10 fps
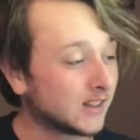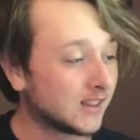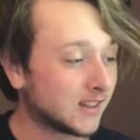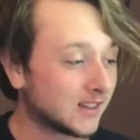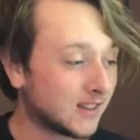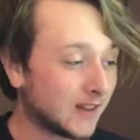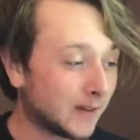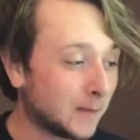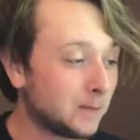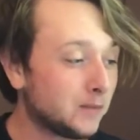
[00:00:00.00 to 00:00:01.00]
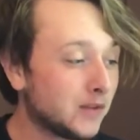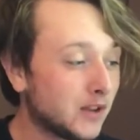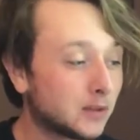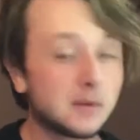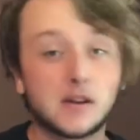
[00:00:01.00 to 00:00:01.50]
this thing. This,
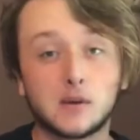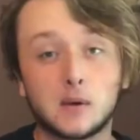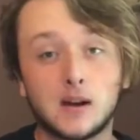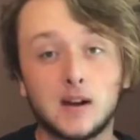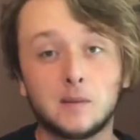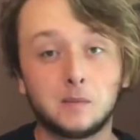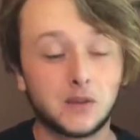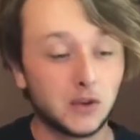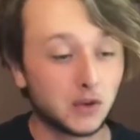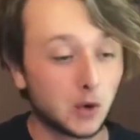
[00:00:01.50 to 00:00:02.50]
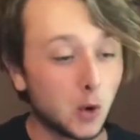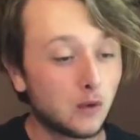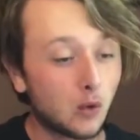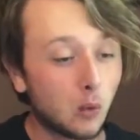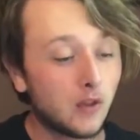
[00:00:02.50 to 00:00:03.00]
by the way, is an over
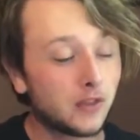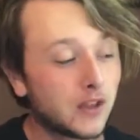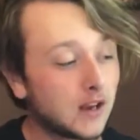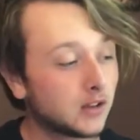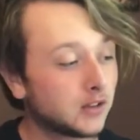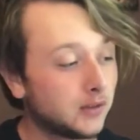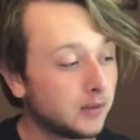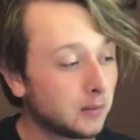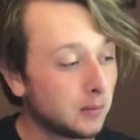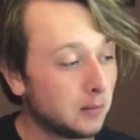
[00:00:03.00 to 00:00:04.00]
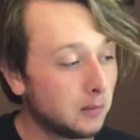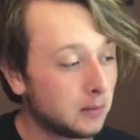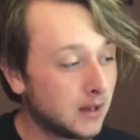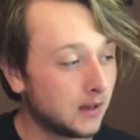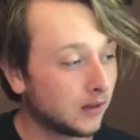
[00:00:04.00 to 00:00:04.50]
1,000
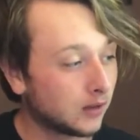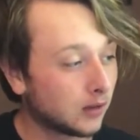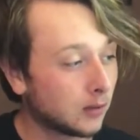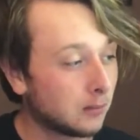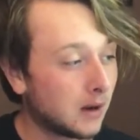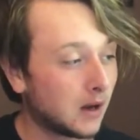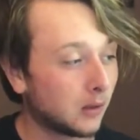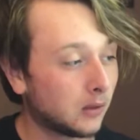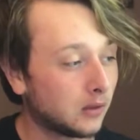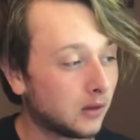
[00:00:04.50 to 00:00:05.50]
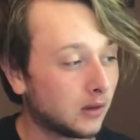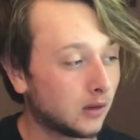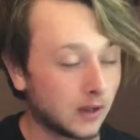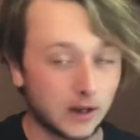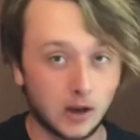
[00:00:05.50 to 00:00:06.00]
piece model
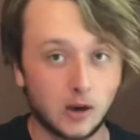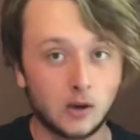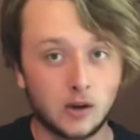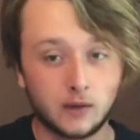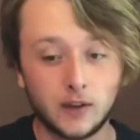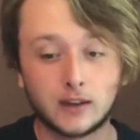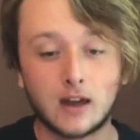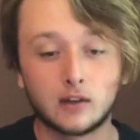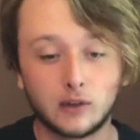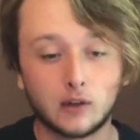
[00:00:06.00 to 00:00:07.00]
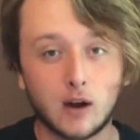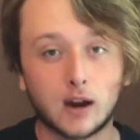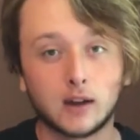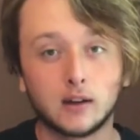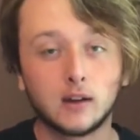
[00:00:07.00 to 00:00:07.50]
Lego of the Saturn V
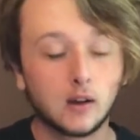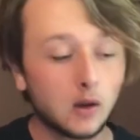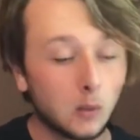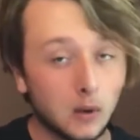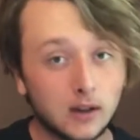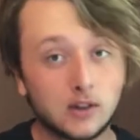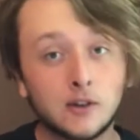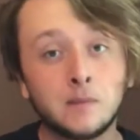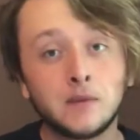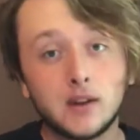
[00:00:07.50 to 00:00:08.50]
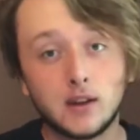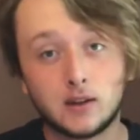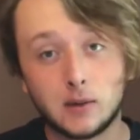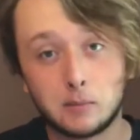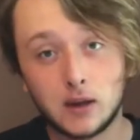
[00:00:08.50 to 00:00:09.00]
rocket, which is the
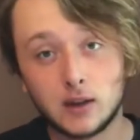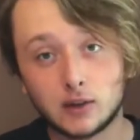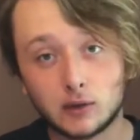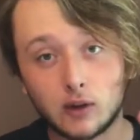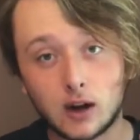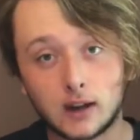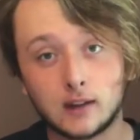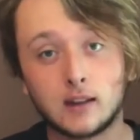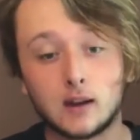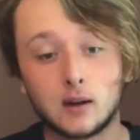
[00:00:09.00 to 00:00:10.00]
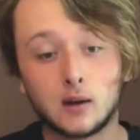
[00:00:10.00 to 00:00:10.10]
biggest rocket that